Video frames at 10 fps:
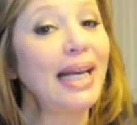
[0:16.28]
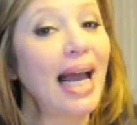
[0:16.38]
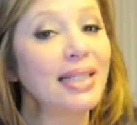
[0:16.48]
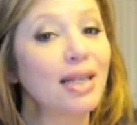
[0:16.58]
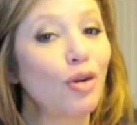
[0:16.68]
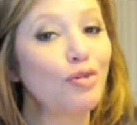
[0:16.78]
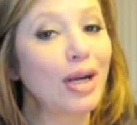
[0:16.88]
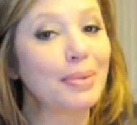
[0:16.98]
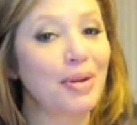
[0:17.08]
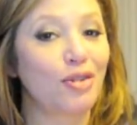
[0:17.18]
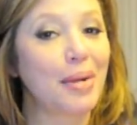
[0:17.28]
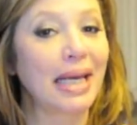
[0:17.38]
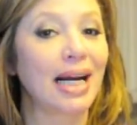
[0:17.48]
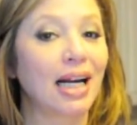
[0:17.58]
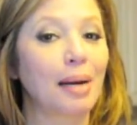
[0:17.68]
has their own recipe for
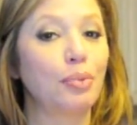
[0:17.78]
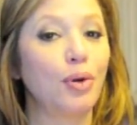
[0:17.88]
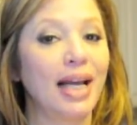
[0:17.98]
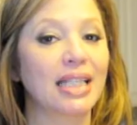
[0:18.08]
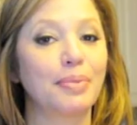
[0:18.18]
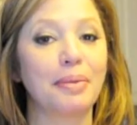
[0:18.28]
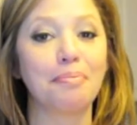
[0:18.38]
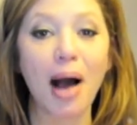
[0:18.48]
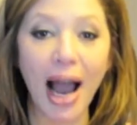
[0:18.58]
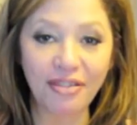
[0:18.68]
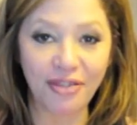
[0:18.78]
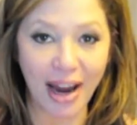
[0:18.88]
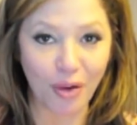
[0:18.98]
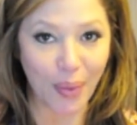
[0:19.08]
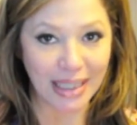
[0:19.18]
making alcapurrias, but my
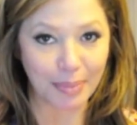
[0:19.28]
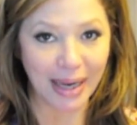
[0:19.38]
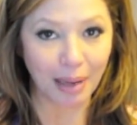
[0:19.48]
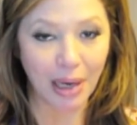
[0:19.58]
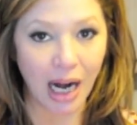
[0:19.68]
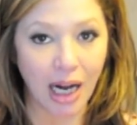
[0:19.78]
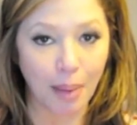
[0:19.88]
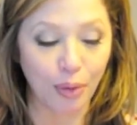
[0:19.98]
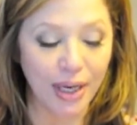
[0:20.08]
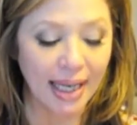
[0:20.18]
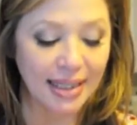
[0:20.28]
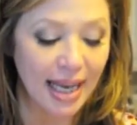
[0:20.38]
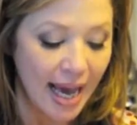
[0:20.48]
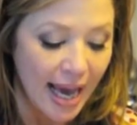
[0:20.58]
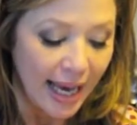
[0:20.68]
favorite way to make al alcapurrias
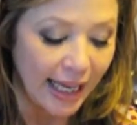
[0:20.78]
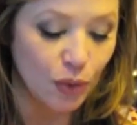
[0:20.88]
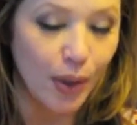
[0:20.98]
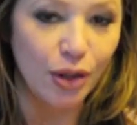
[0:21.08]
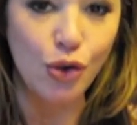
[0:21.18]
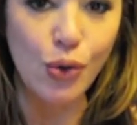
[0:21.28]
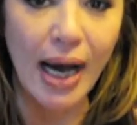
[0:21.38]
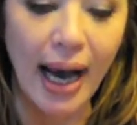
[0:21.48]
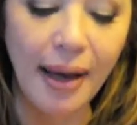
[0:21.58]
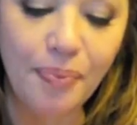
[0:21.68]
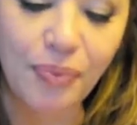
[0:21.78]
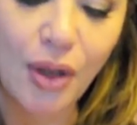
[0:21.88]
is with yuca,